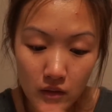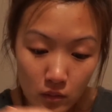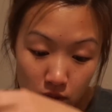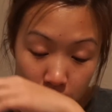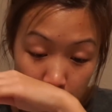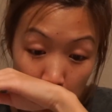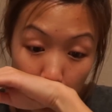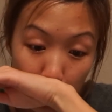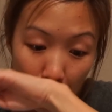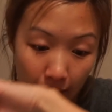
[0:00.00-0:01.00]
we just
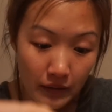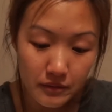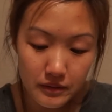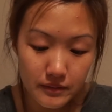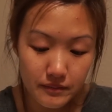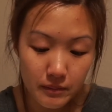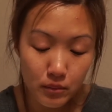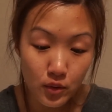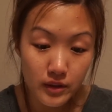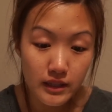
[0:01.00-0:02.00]
know how
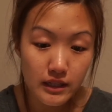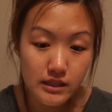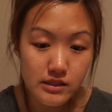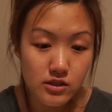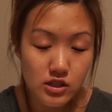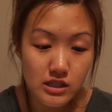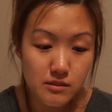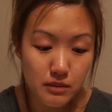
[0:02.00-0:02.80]
important it is to just